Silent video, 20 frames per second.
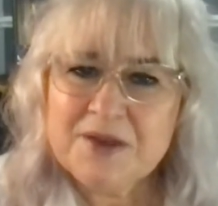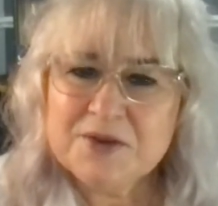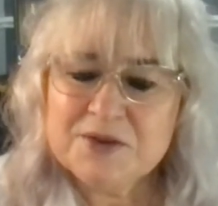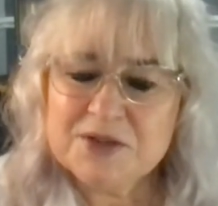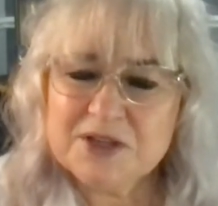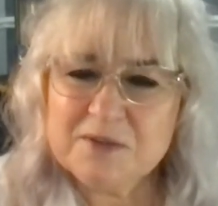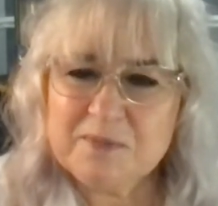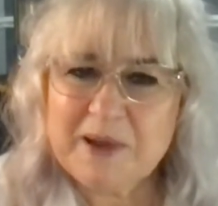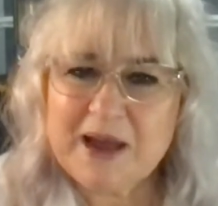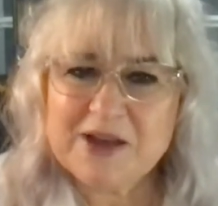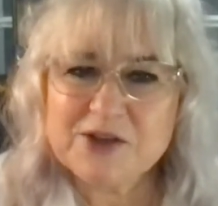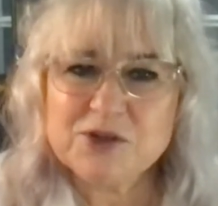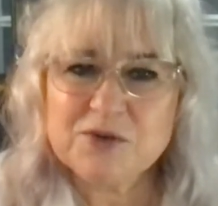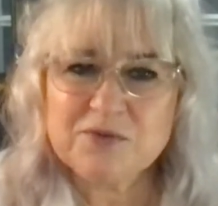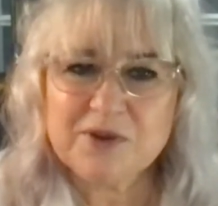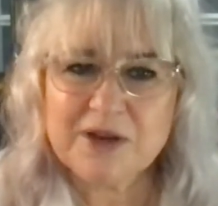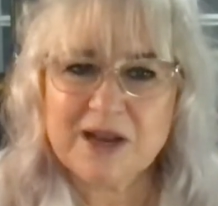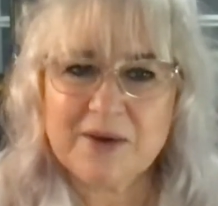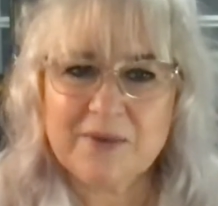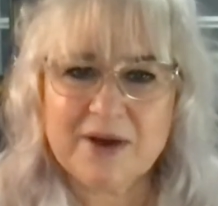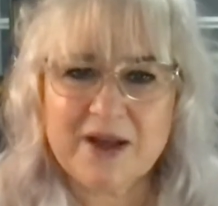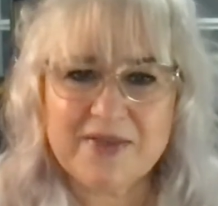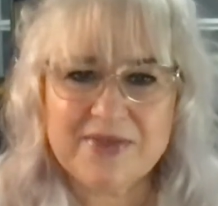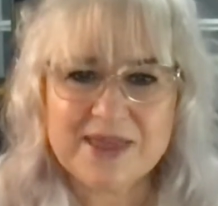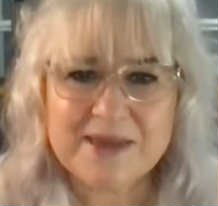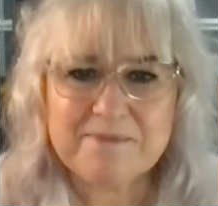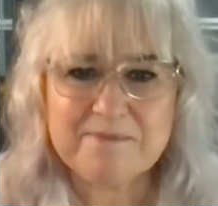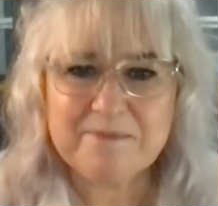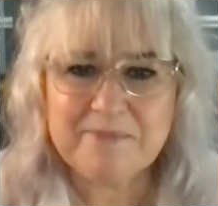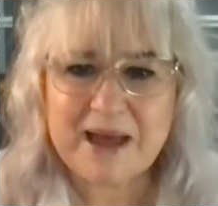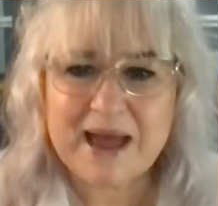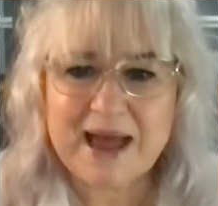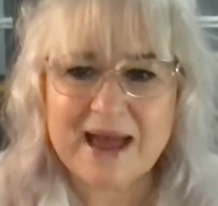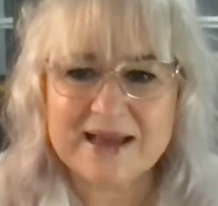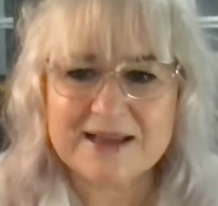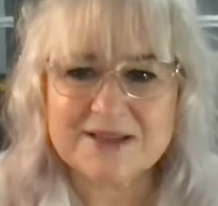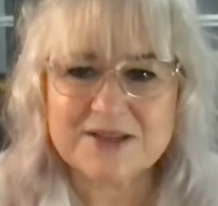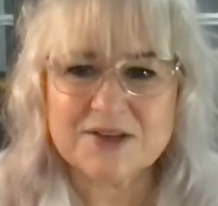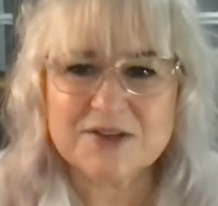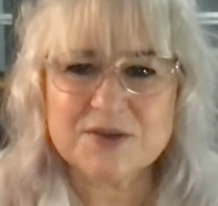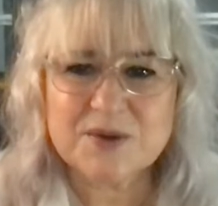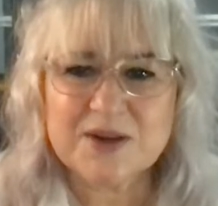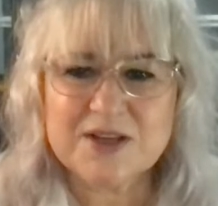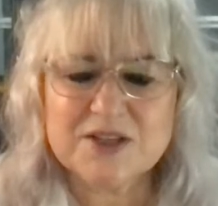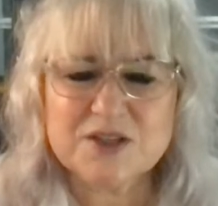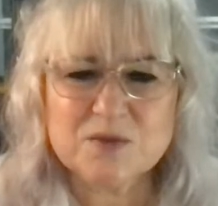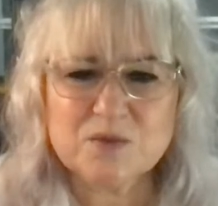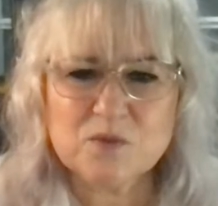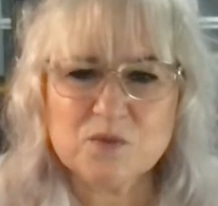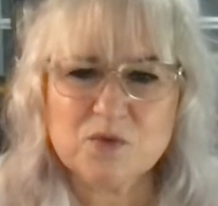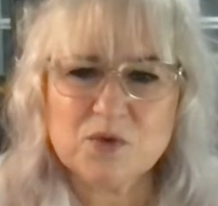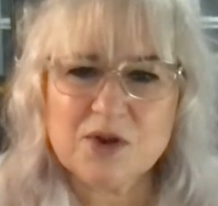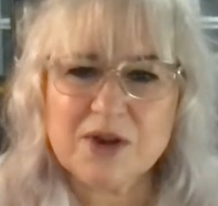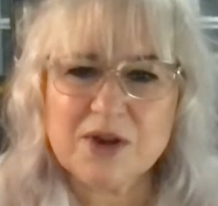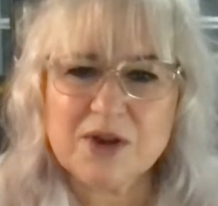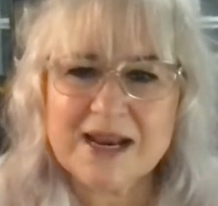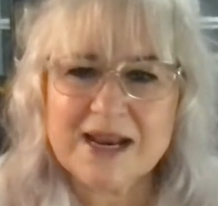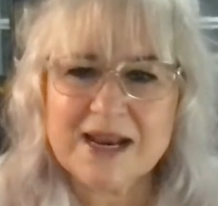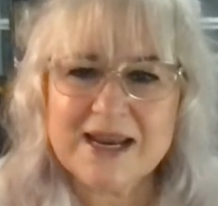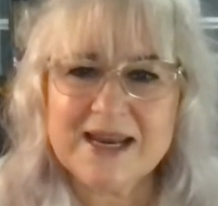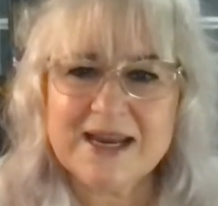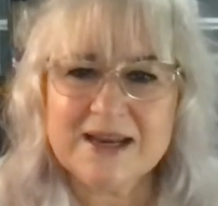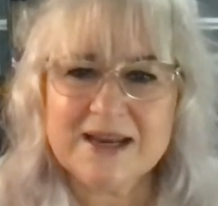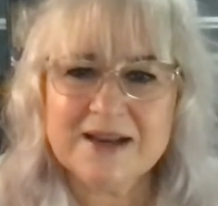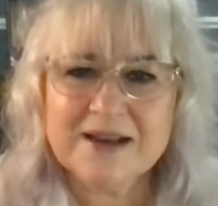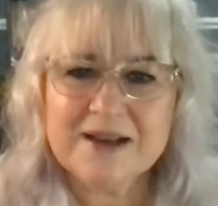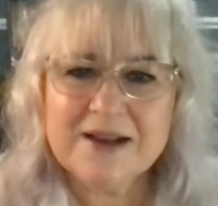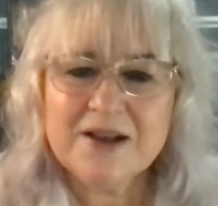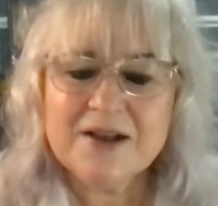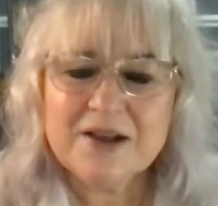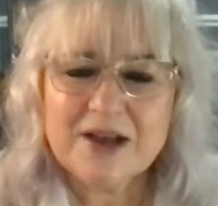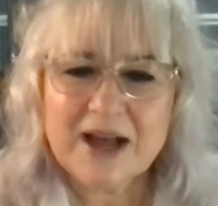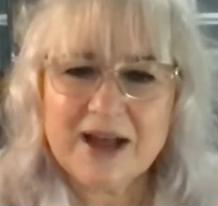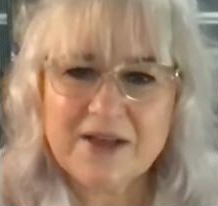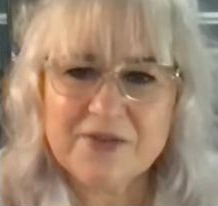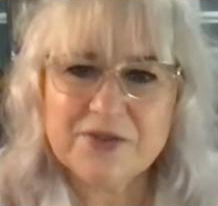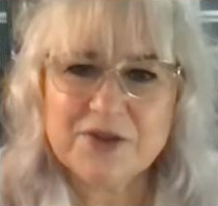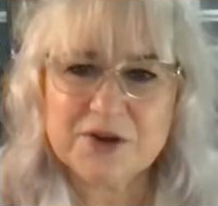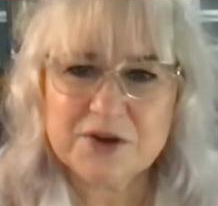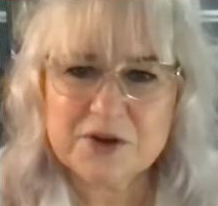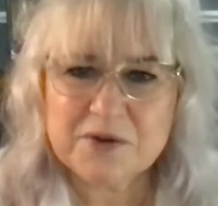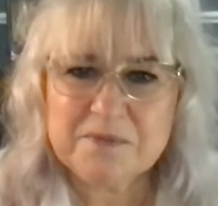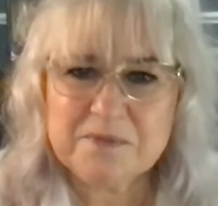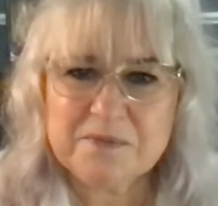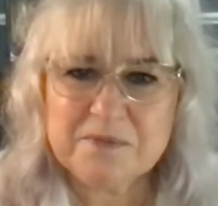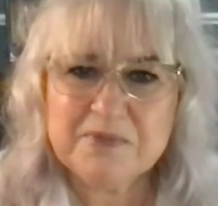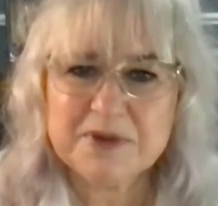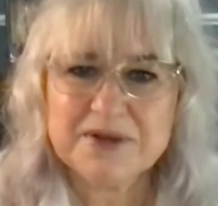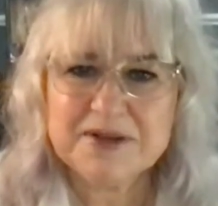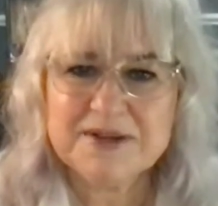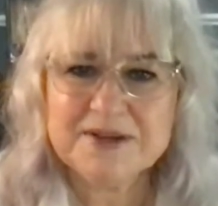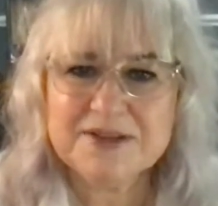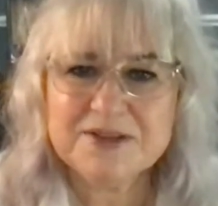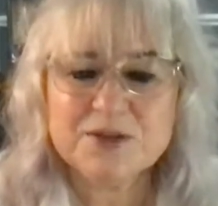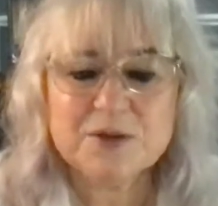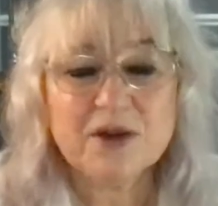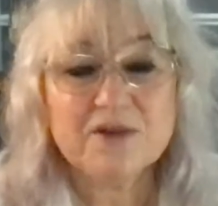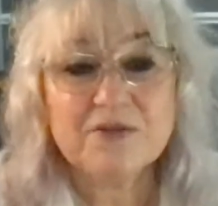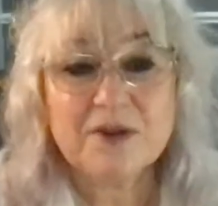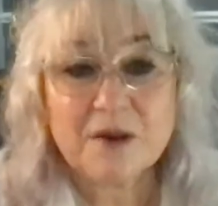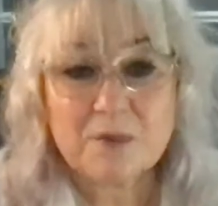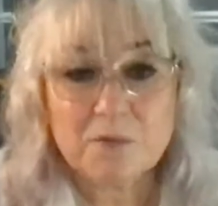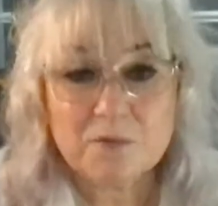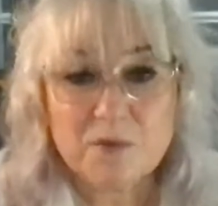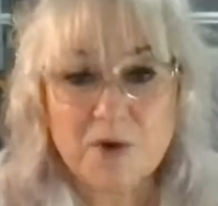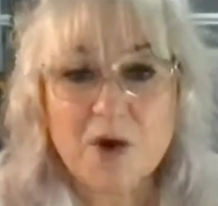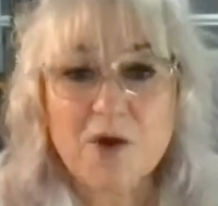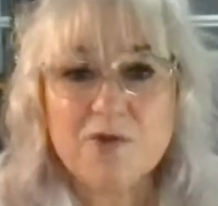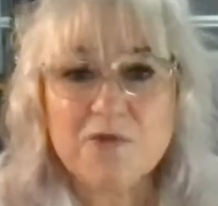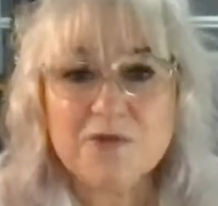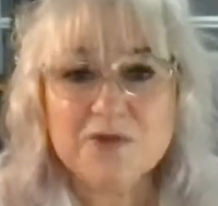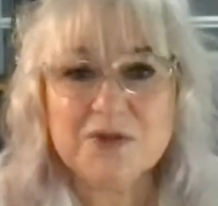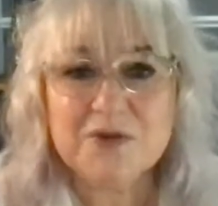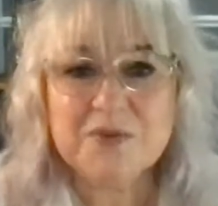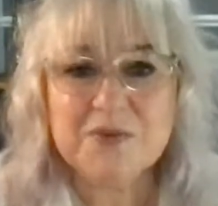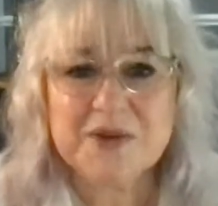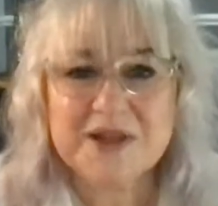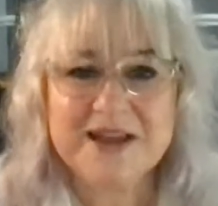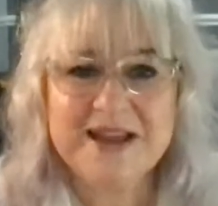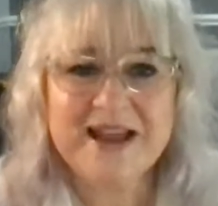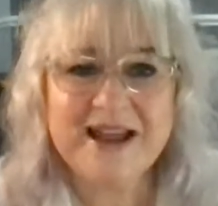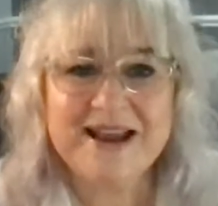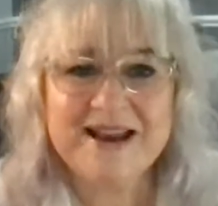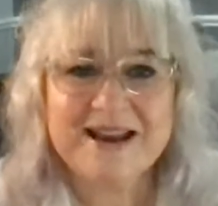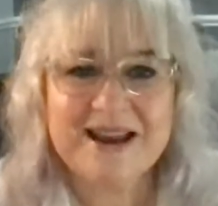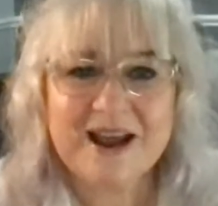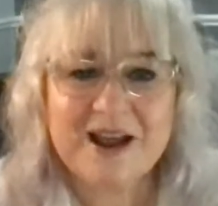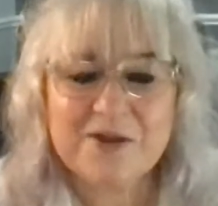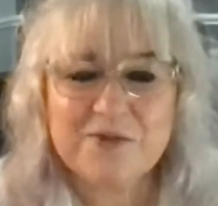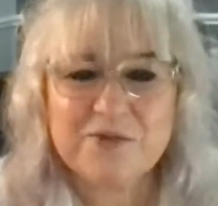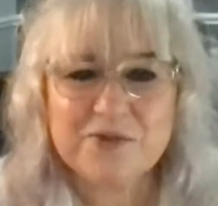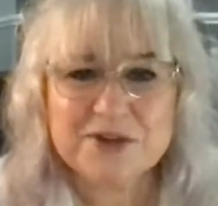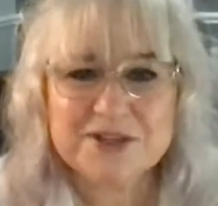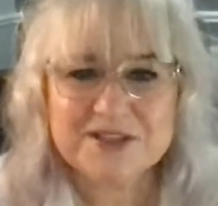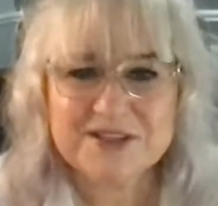So the passion flower, and then bats. So I had some really, I had the numbers. So I've over the weekend, I've